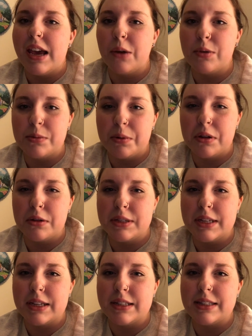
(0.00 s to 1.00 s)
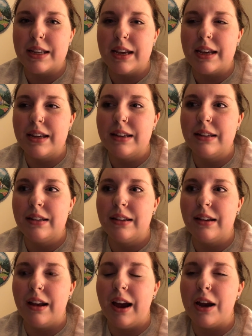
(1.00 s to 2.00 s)
it was one of those things that
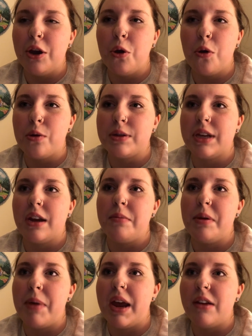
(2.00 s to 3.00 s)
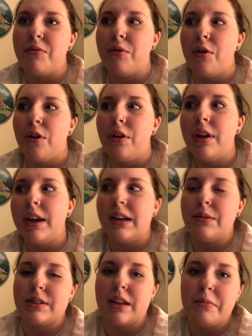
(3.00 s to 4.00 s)
I knew it was going to be painful and
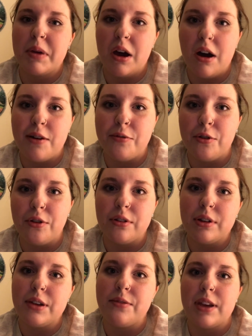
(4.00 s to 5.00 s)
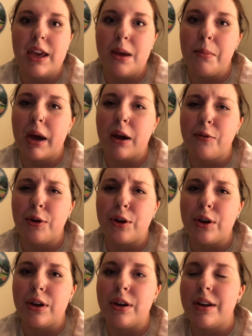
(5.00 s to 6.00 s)
it was going to be awful if it came back for
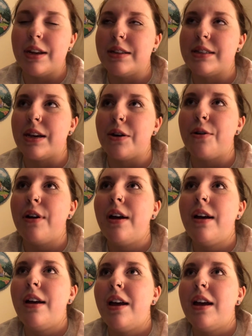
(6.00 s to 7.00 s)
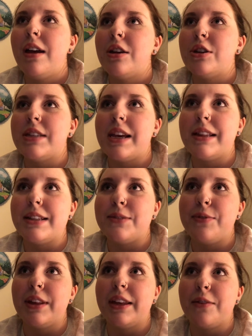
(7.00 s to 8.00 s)
good. And so just I had this
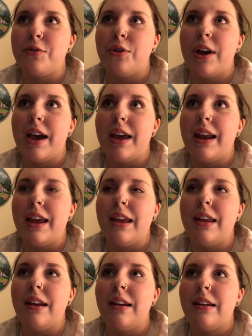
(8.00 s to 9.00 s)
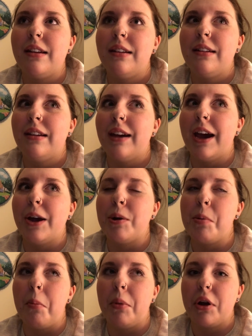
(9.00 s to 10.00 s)
feeling of dread. And I
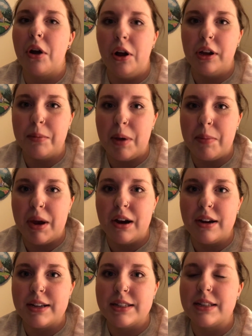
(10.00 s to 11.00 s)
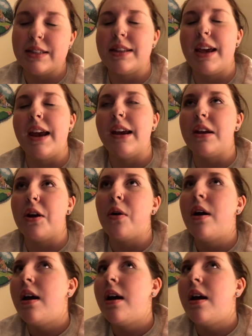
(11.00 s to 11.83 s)
remember calling my parents and saying,